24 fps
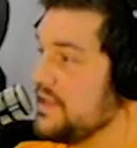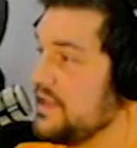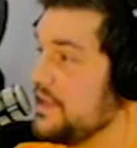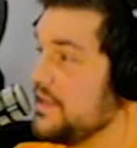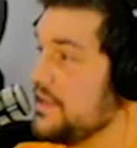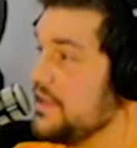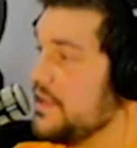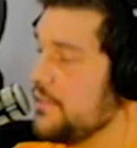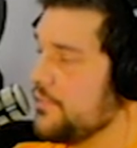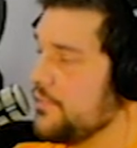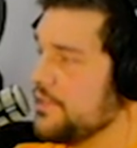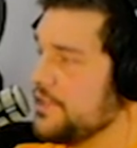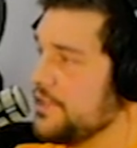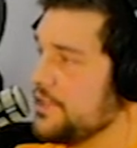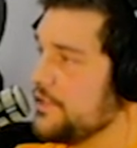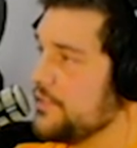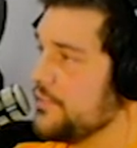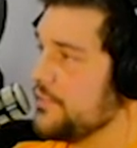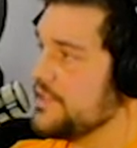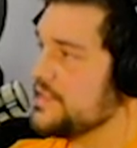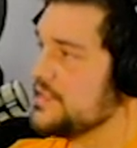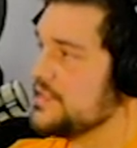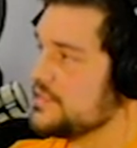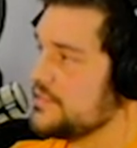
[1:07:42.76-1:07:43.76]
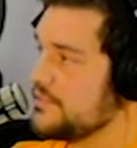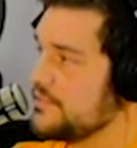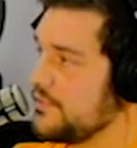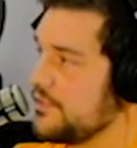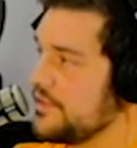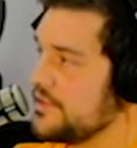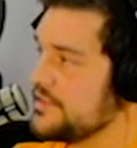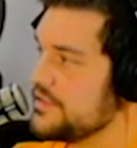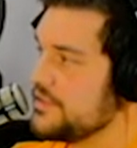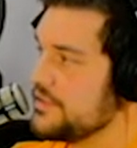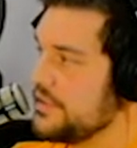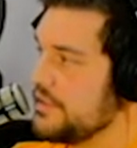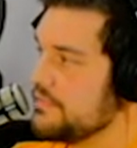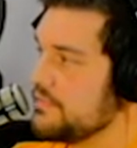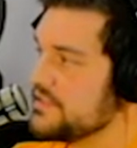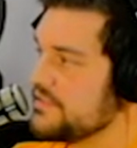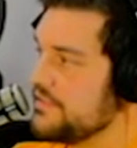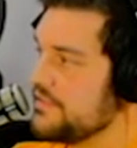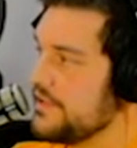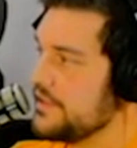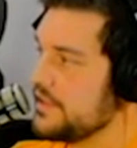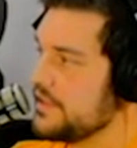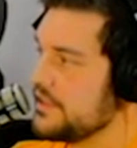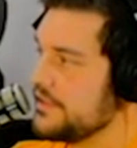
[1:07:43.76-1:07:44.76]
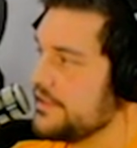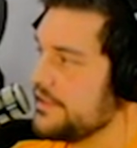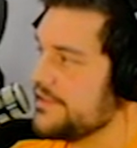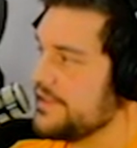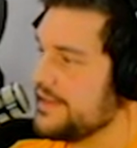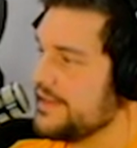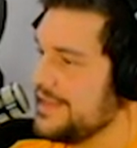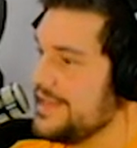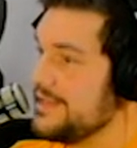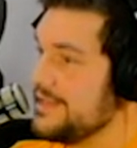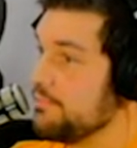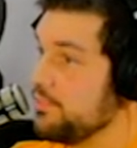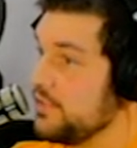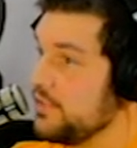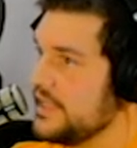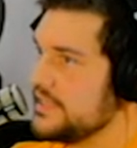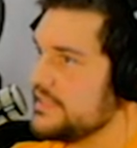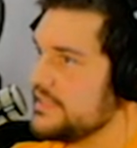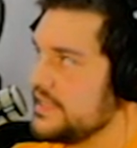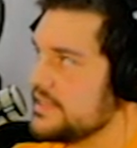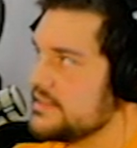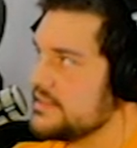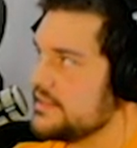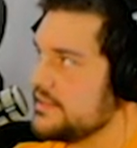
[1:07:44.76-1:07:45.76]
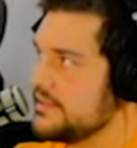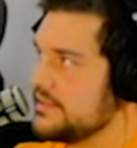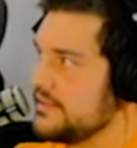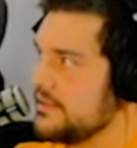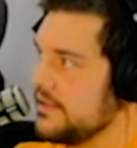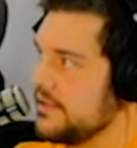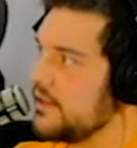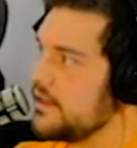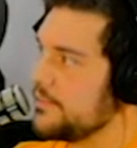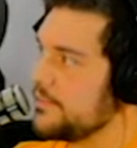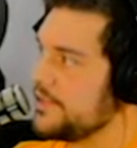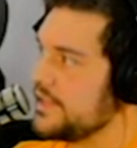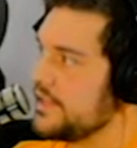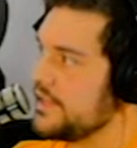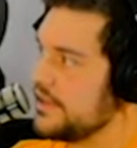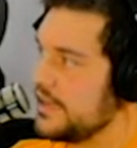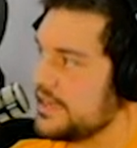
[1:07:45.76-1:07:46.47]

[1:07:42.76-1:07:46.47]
he had really good reasons for it, too. It was very clear that he playtested the army, and